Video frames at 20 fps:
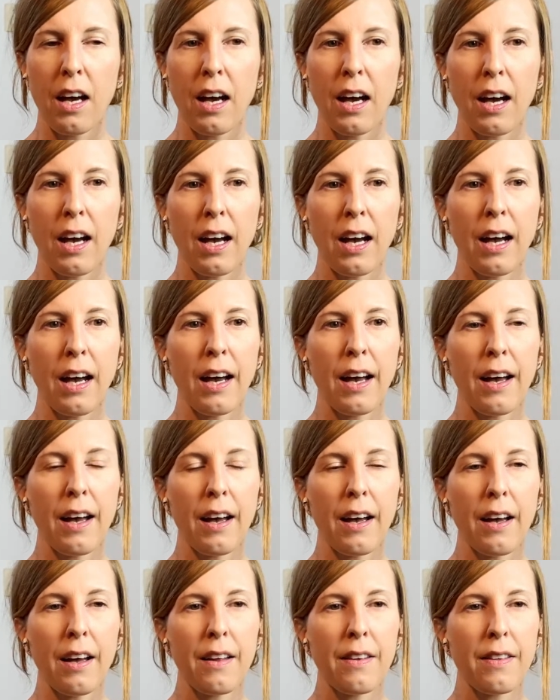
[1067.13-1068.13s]

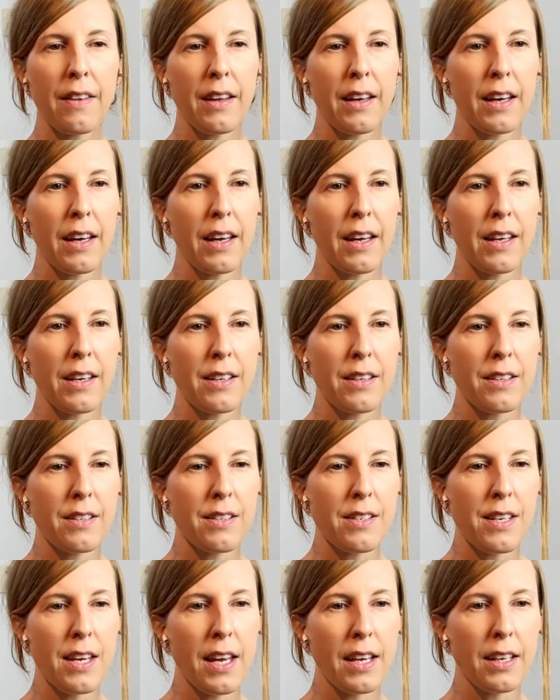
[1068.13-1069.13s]
And then
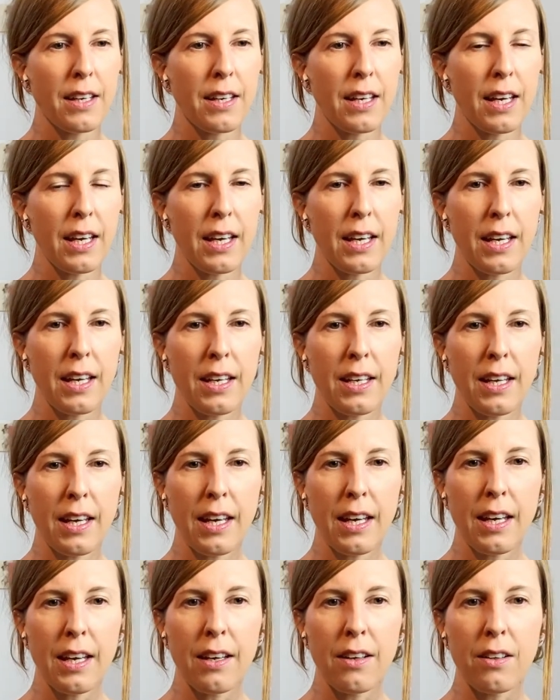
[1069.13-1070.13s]
take an
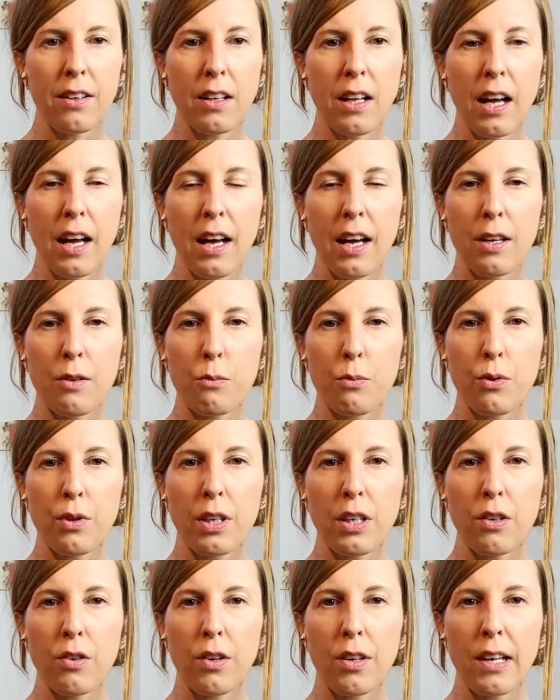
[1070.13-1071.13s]
inhale and
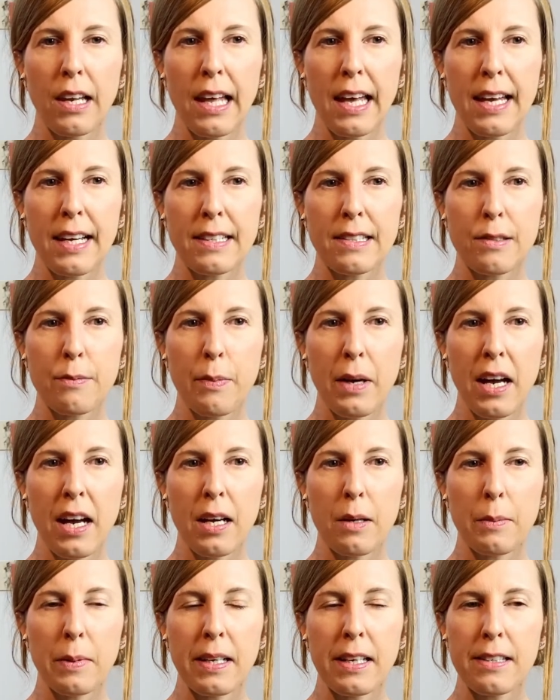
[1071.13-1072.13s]
bring your legs
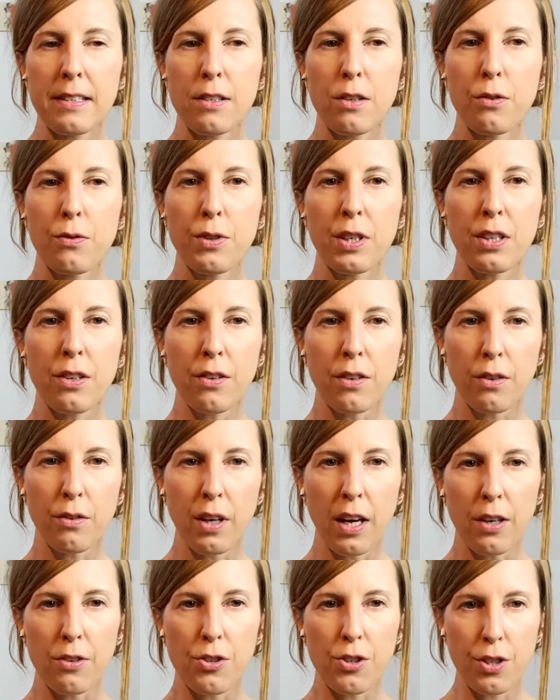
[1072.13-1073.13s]
back. Place your feet on the
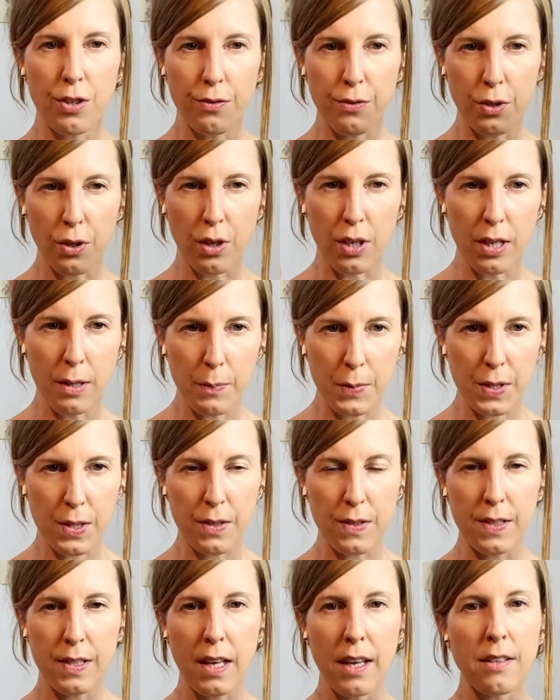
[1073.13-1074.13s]
ground. Shift your hips
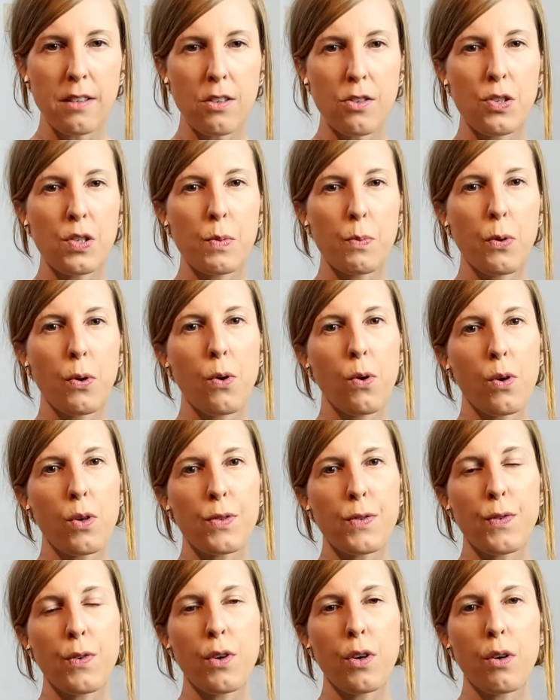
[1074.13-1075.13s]
to center. Just
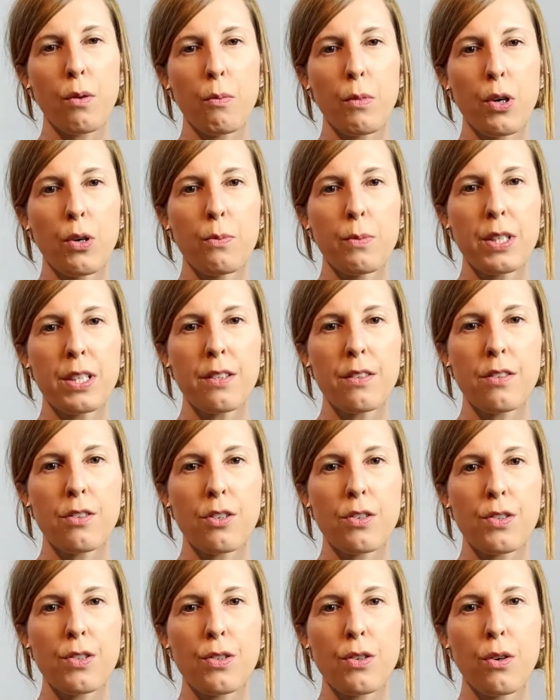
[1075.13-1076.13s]
pause for a moment,
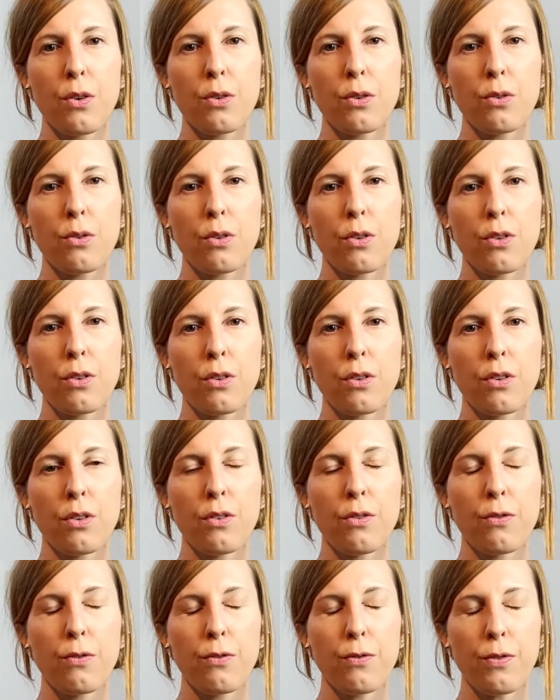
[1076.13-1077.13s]
just so you can
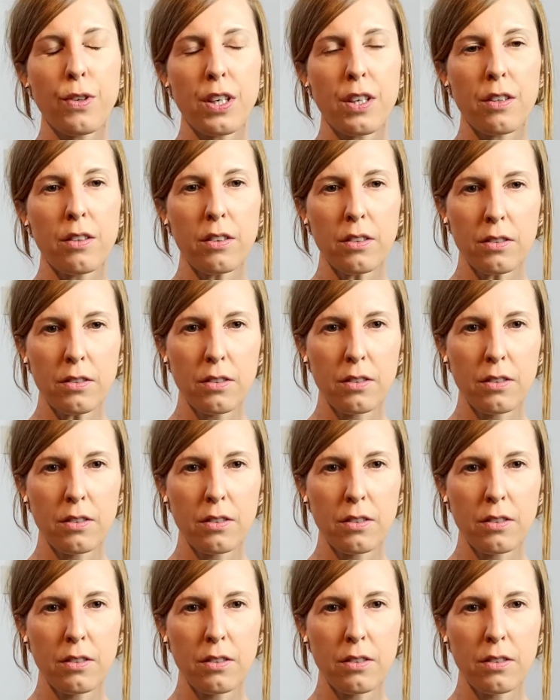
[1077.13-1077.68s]
feel.